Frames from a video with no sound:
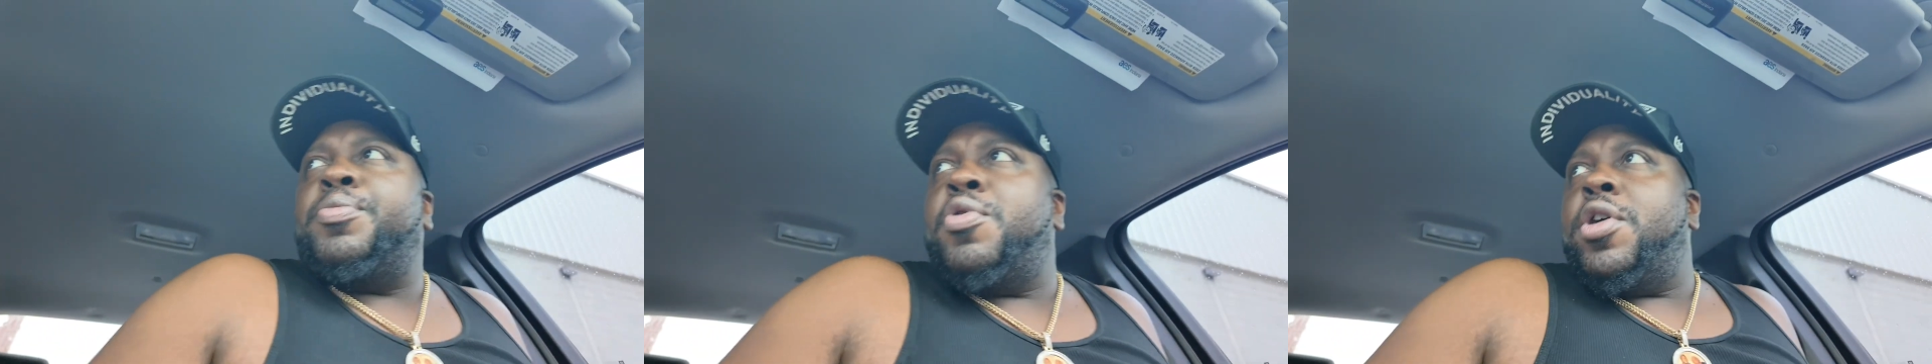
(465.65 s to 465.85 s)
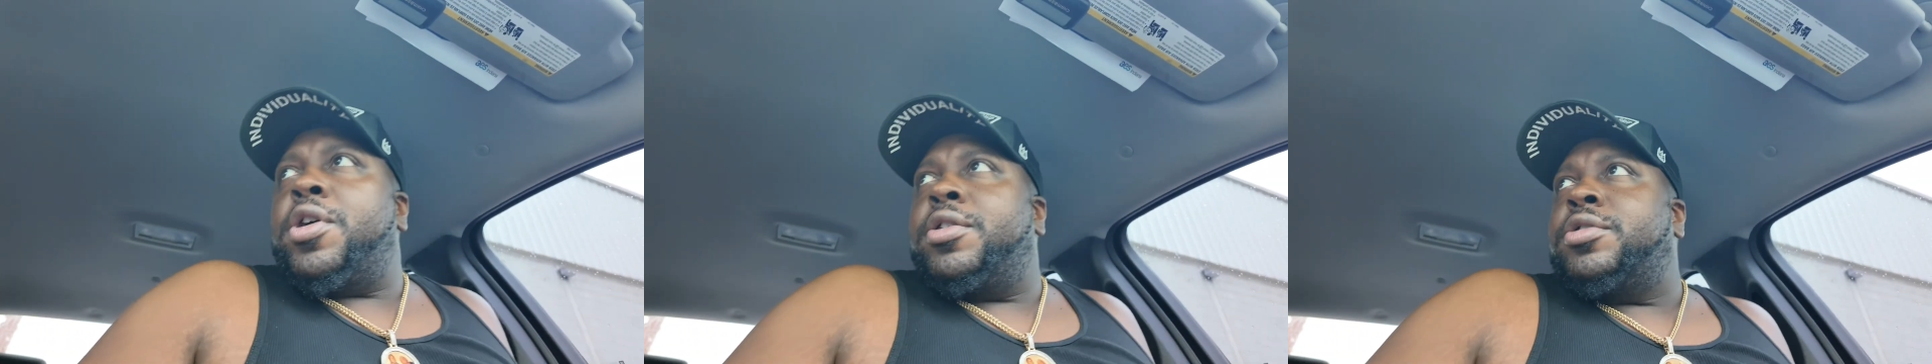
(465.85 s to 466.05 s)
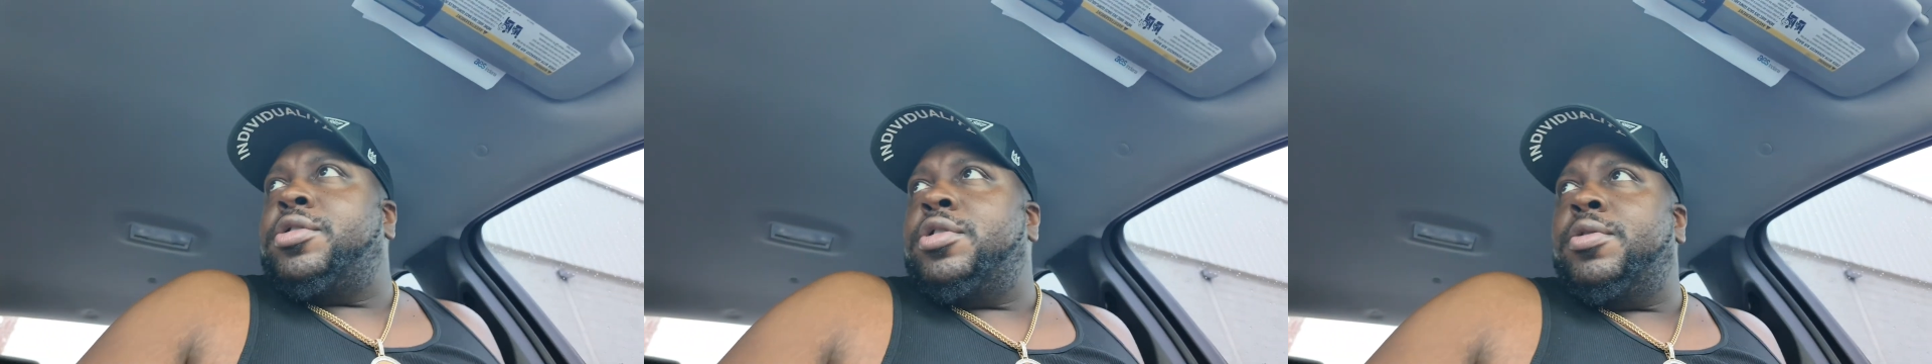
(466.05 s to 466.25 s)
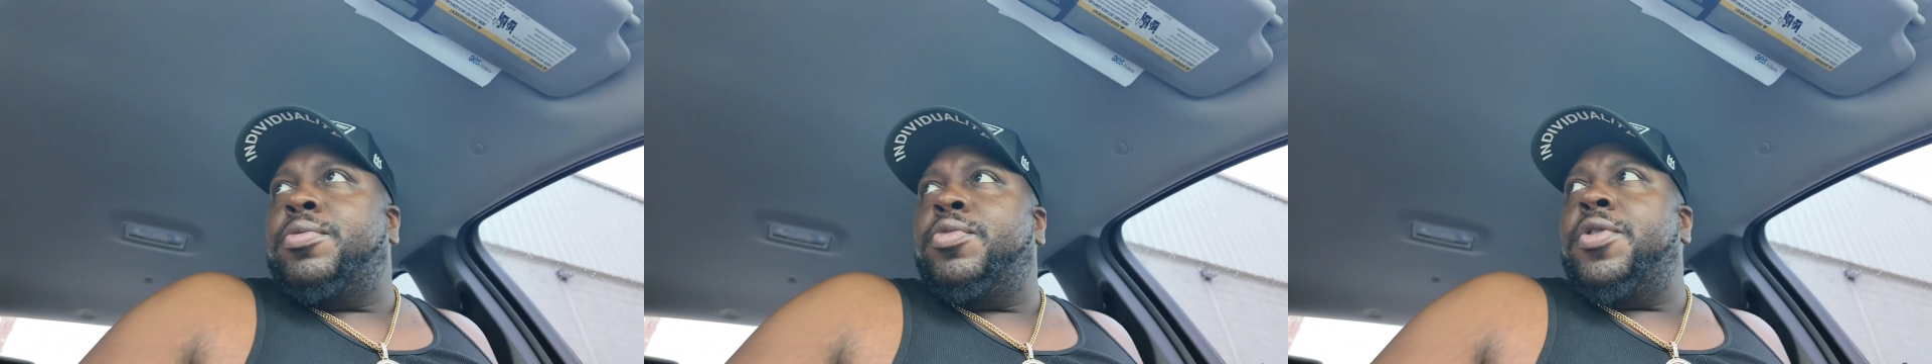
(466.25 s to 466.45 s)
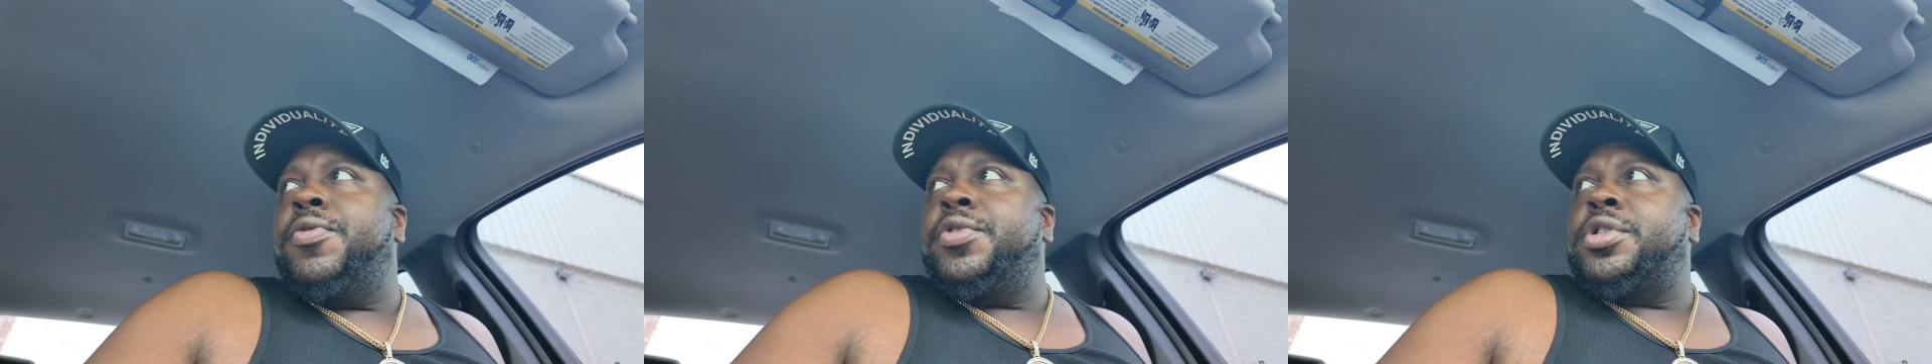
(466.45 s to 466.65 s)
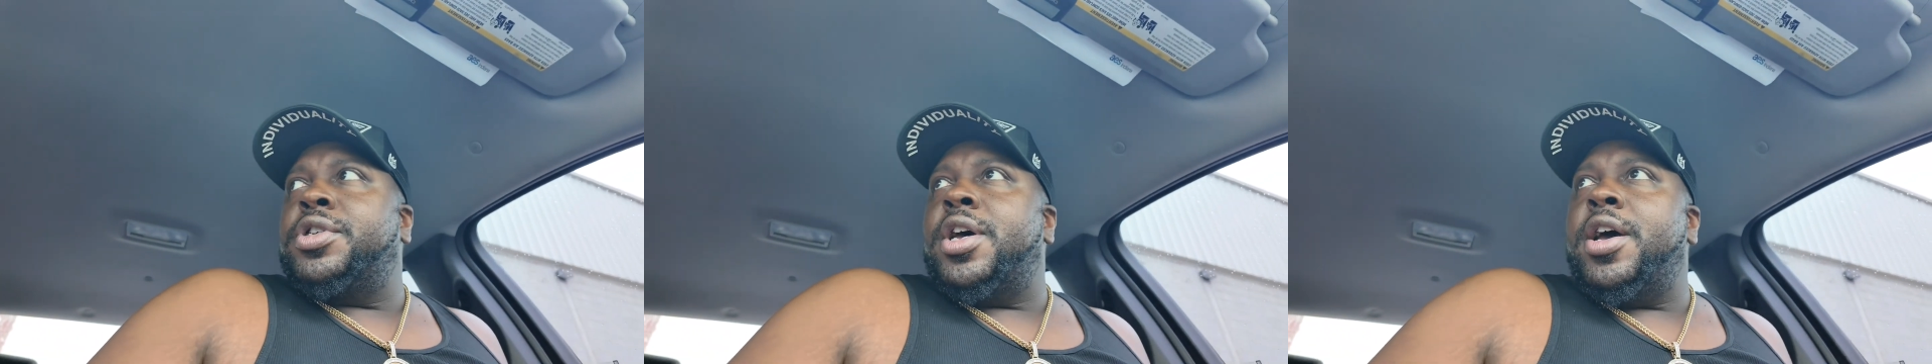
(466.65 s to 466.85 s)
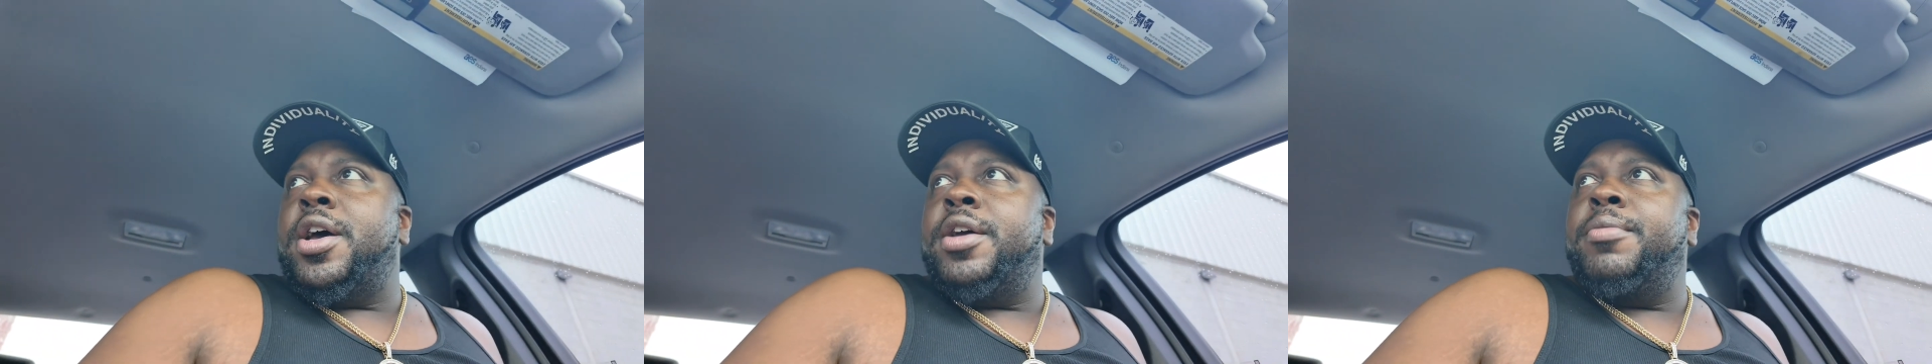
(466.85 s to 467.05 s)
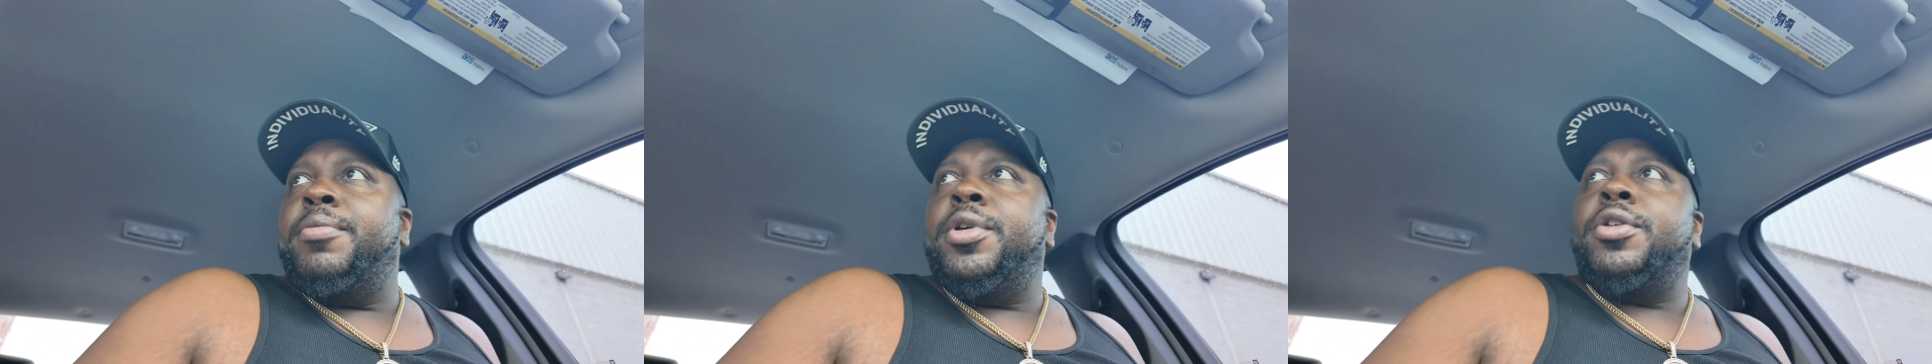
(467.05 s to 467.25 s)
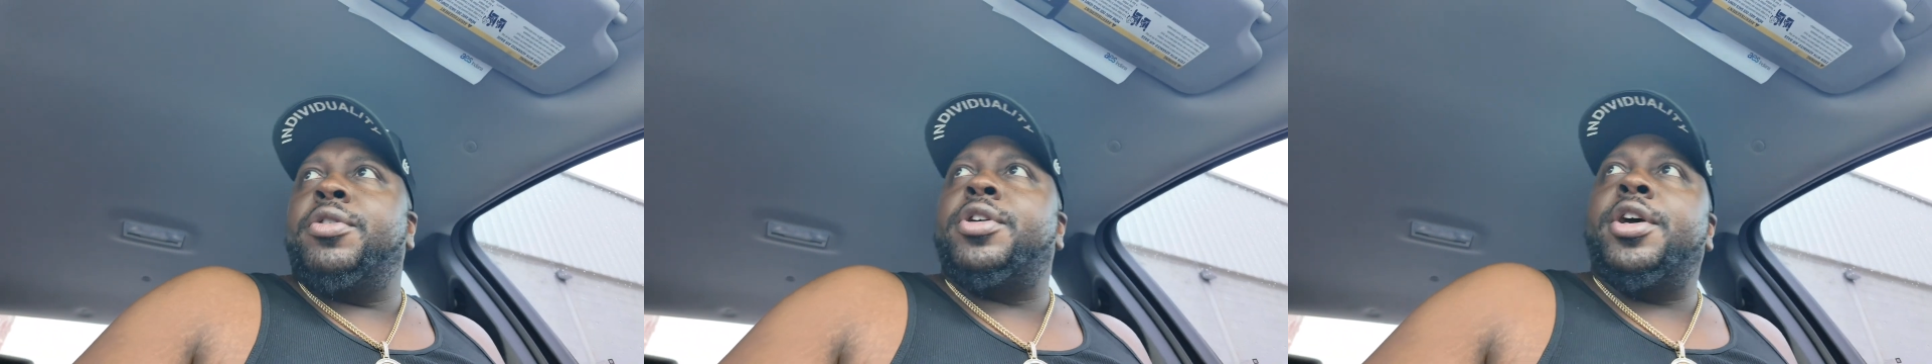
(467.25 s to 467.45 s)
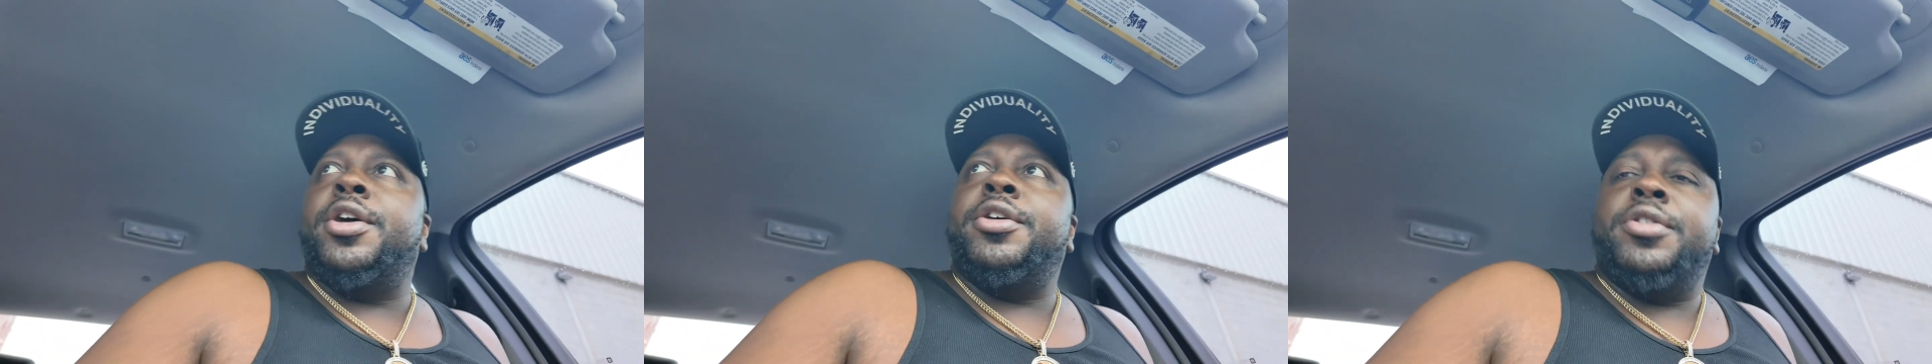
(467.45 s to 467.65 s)
park or some Riverside
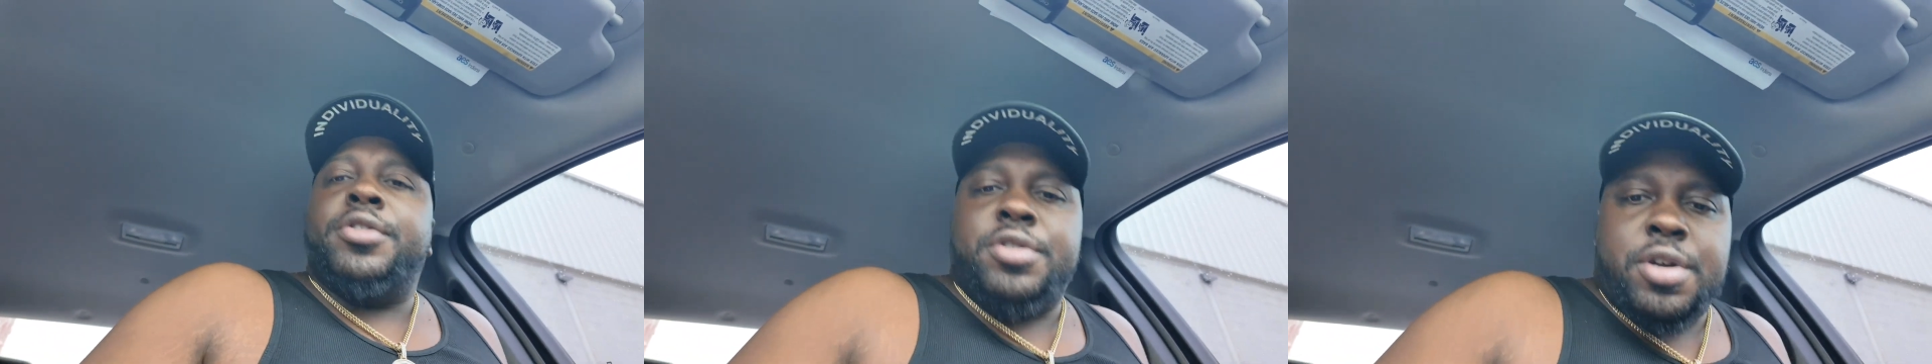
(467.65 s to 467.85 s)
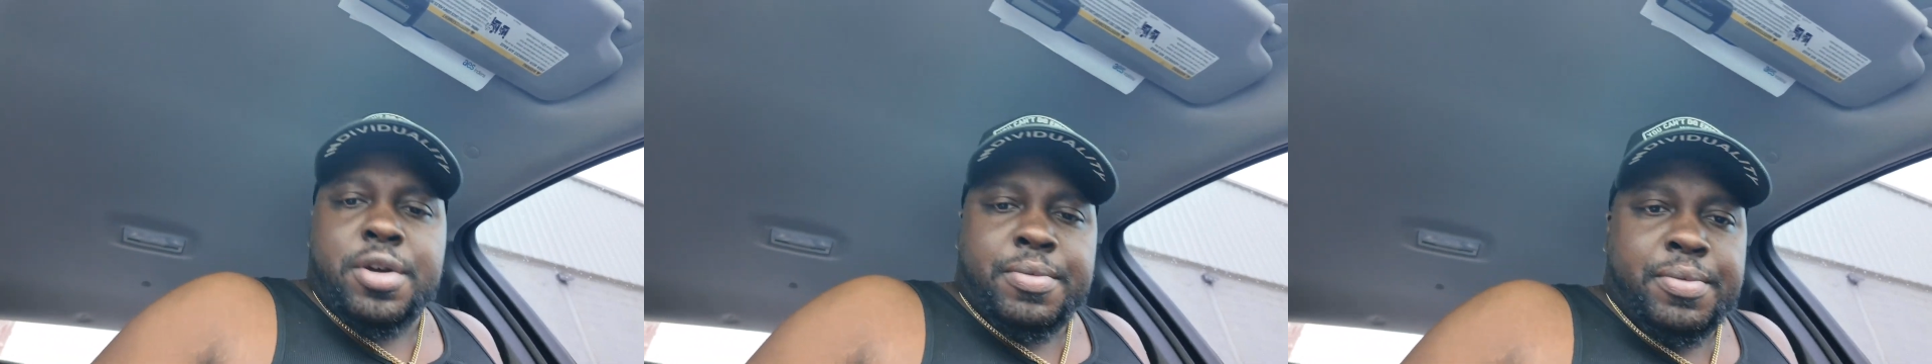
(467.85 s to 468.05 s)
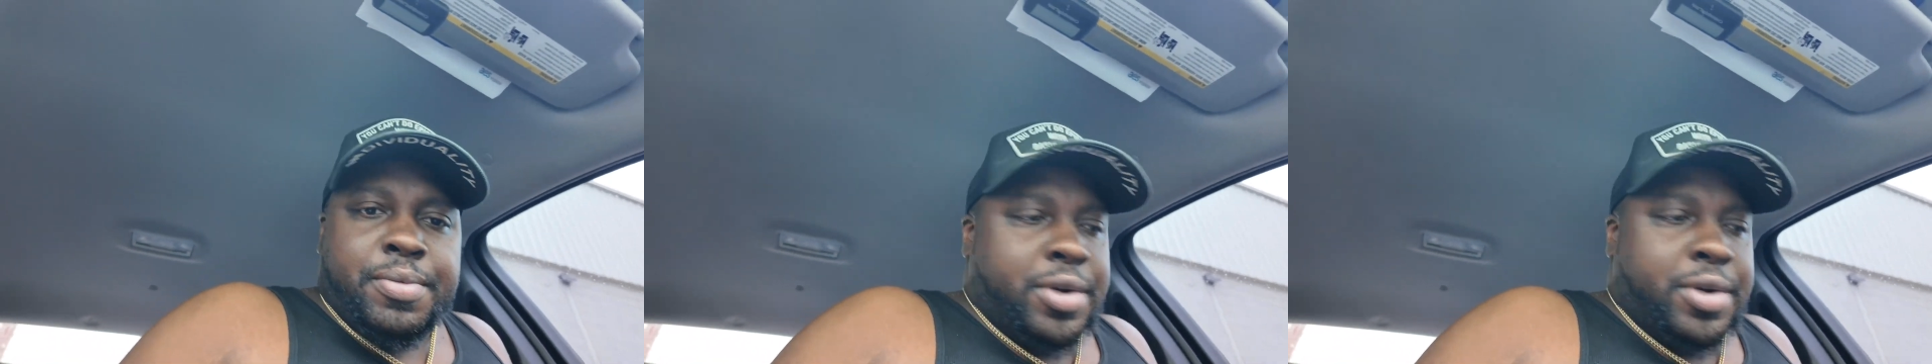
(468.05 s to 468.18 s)
MLK or something.